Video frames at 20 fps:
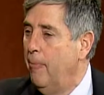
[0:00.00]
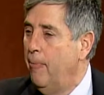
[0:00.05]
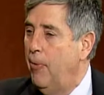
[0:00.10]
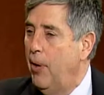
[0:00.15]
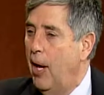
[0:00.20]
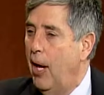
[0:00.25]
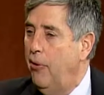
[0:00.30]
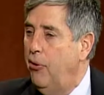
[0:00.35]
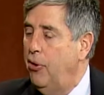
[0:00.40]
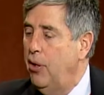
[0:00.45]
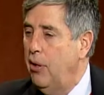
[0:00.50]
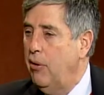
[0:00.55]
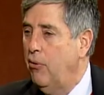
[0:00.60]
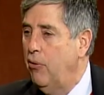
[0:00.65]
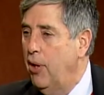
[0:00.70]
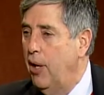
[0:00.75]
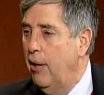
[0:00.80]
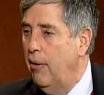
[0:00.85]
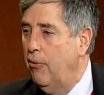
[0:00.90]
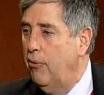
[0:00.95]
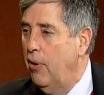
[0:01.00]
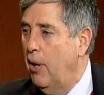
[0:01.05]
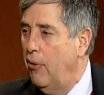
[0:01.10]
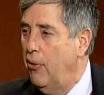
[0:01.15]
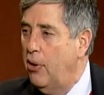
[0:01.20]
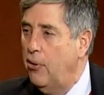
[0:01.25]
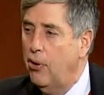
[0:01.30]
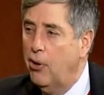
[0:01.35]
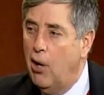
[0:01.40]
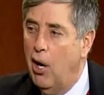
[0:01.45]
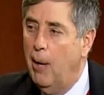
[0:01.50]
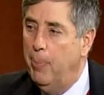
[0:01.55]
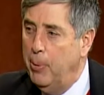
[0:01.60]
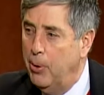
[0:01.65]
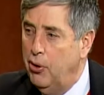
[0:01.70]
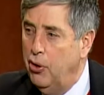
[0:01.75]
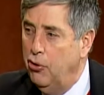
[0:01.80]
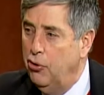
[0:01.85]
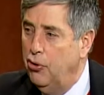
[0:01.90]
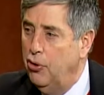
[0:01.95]
I think the
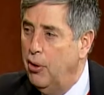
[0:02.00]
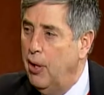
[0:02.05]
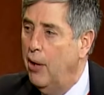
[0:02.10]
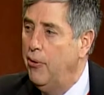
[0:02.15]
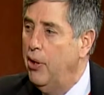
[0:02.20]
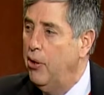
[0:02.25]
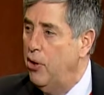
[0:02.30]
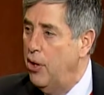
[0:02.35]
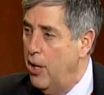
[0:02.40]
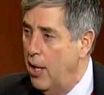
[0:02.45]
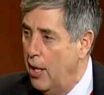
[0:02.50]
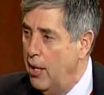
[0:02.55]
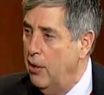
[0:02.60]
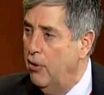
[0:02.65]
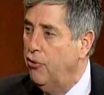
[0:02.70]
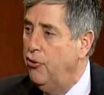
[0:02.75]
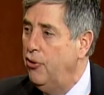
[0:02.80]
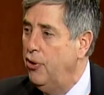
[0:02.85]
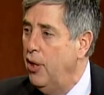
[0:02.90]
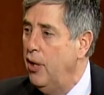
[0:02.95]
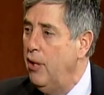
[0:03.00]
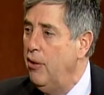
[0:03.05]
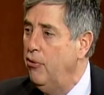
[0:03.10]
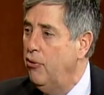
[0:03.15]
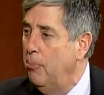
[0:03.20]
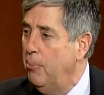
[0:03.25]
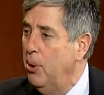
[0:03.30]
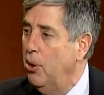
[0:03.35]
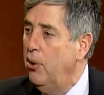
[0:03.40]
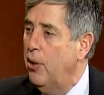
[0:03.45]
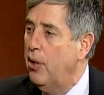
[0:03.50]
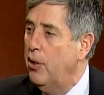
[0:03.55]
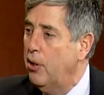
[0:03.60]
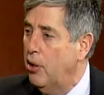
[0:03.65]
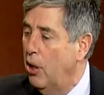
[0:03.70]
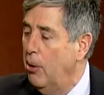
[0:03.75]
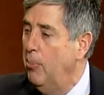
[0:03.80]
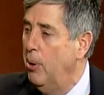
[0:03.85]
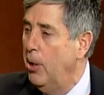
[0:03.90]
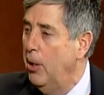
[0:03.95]
competition, I think the ASD's ability to
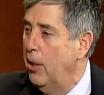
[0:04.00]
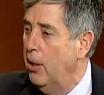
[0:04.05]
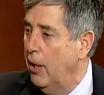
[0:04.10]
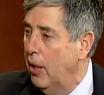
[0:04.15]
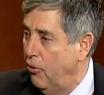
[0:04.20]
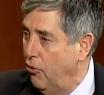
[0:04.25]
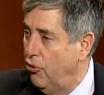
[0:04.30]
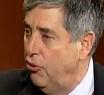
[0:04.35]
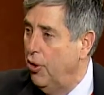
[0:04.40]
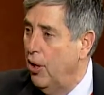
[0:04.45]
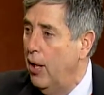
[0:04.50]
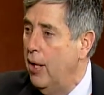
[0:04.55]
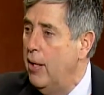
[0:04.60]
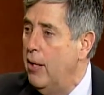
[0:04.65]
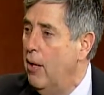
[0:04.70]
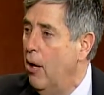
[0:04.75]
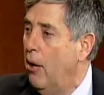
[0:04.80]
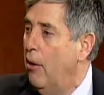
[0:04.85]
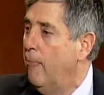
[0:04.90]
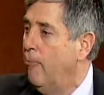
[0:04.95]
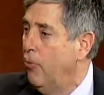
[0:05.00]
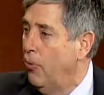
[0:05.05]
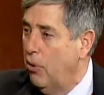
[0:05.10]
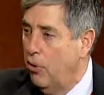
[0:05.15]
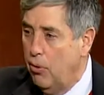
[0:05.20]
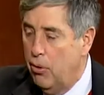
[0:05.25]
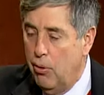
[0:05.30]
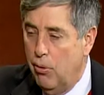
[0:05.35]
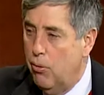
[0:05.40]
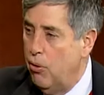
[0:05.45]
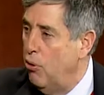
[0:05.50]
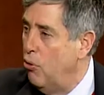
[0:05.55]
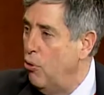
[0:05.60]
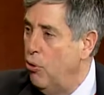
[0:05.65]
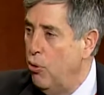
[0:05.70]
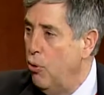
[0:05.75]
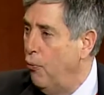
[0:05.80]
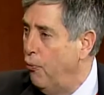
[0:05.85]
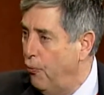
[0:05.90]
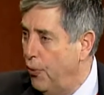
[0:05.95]
come in and say,
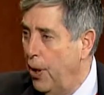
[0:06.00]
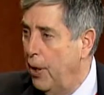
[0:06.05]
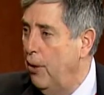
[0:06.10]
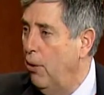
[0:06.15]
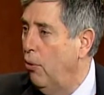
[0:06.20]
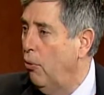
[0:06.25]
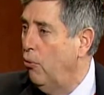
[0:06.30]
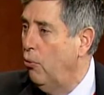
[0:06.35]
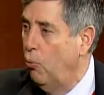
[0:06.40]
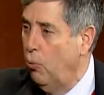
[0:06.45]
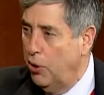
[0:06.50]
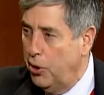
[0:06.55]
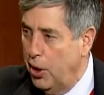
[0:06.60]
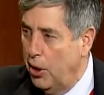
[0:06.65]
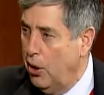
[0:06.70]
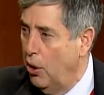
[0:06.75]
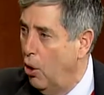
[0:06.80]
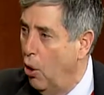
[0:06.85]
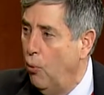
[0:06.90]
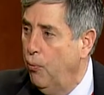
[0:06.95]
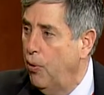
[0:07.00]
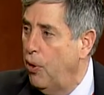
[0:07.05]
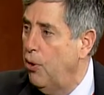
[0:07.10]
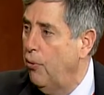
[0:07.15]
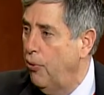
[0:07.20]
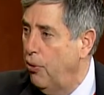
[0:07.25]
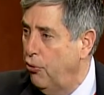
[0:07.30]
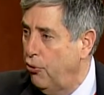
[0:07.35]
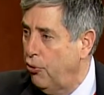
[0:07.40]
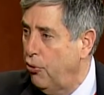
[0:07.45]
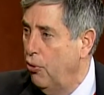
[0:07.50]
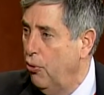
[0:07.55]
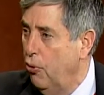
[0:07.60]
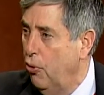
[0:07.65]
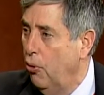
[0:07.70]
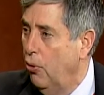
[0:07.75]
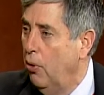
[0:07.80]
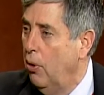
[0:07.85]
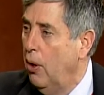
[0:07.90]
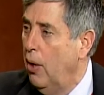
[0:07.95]
you failed, we're taking over this
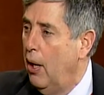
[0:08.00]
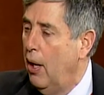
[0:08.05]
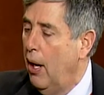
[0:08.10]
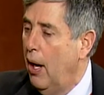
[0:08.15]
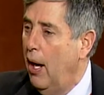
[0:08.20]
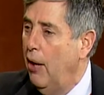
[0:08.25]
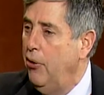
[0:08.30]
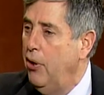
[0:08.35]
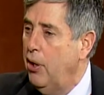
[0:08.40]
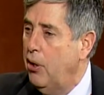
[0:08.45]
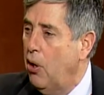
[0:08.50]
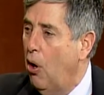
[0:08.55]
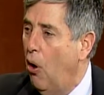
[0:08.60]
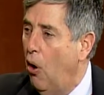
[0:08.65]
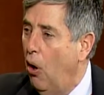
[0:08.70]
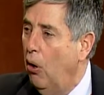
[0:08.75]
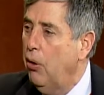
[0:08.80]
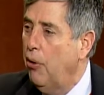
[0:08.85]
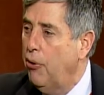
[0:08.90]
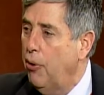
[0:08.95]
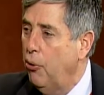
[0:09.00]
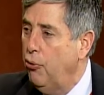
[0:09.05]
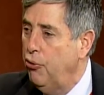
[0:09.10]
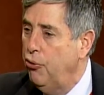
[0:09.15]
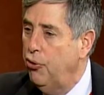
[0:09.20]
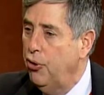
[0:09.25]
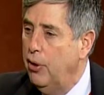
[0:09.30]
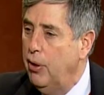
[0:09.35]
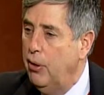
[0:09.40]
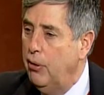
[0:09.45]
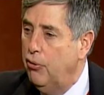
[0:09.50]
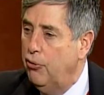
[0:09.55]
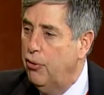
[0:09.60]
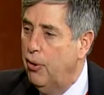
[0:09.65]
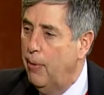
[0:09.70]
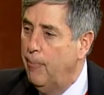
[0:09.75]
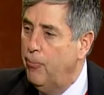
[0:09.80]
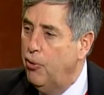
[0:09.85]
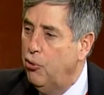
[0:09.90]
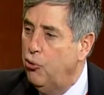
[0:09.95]
school. I think all of those things
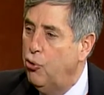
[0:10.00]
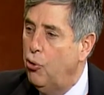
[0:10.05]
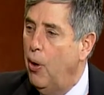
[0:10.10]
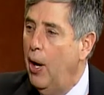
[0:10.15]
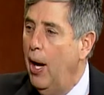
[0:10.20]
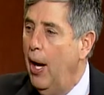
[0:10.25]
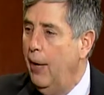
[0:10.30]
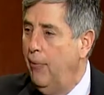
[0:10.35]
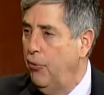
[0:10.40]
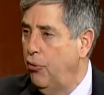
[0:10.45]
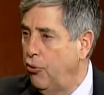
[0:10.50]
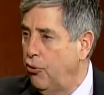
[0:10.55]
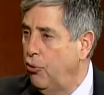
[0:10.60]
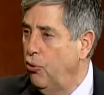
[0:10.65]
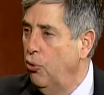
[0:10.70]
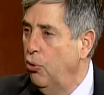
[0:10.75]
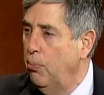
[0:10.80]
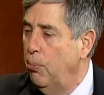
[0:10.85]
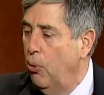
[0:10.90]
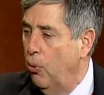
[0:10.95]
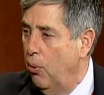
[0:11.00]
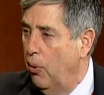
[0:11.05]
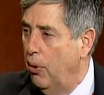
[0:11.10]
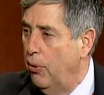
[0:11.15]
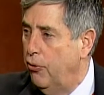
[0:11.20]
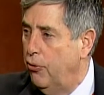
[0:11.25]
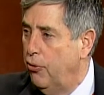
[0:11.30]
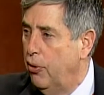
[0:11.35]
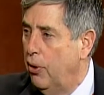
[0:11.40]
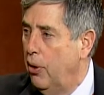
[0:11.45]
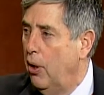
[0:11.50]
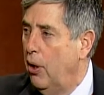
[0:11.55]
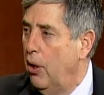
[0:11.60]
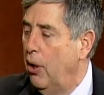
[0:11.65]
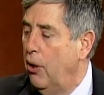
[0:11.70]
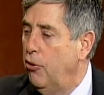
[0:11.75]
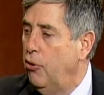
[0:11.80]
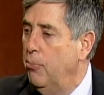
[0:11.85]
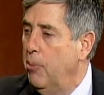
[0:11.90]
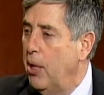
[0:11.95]
drive the school boards
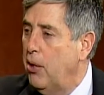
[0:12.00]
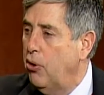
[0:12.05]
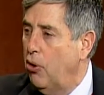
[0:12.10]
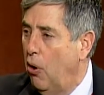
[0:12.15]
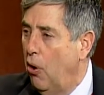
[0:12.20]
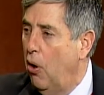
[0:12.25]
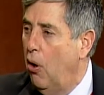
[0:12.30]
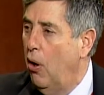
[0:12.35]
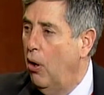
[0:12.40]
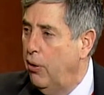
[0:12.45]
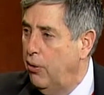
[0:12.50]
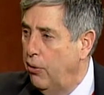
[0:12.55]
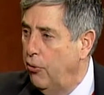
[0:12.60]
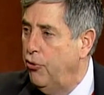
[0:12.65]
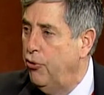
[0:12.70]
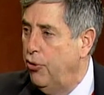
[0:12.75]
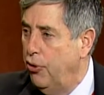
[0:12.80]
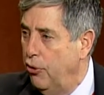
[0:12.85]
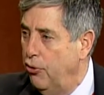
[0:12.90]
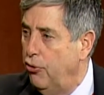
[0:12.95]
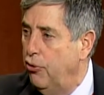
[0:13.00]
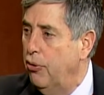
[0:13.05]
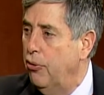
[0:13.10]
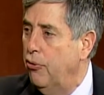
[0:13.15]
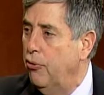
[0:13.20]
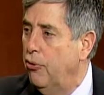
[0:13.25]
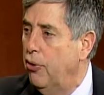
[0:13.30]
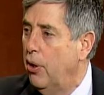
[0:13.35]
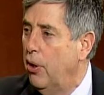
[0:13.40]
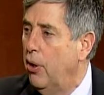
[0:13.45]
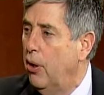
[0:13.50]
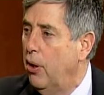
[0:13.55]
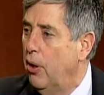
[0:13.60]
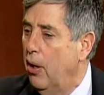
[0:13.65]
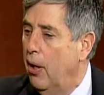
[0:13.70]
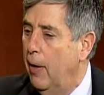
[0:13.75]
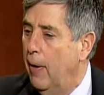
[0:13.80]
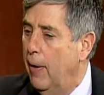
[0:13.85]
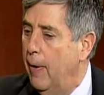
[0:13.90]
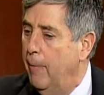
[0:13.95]
to make the hard decisions
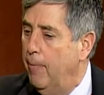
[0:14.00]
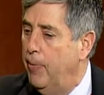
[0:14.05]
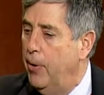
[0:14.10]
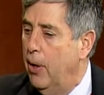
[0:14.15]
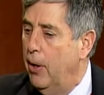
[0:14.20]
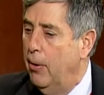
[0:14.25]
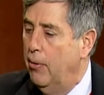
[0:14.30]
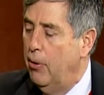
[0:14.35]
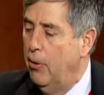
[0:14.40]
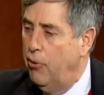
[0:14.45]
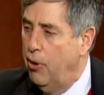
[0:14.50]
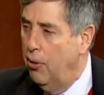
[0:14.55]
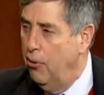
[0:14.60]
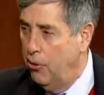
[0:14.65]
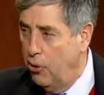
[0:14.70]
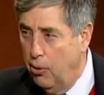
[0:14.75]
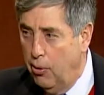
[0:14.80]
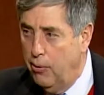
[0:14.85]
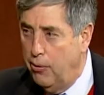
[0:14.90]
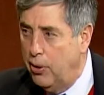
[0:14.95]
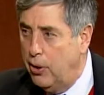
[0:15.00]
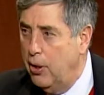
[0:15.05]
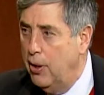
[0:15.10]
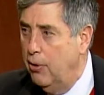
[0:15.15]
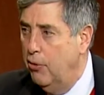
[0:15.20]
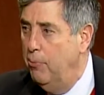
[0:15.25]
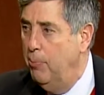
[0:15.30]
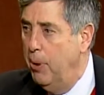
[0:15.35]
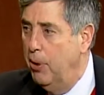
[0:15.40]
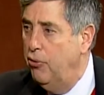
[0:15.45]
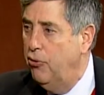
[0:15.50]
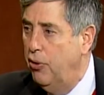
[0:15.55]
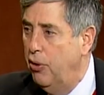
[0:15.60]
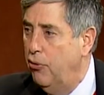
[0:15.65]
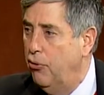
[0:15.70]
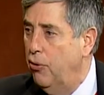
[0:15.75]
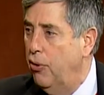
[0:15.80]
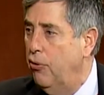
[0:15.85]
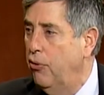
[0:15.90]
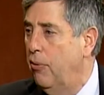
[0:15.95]
that are in the kids' best
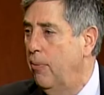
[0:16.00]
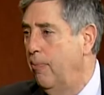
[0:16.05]
interest.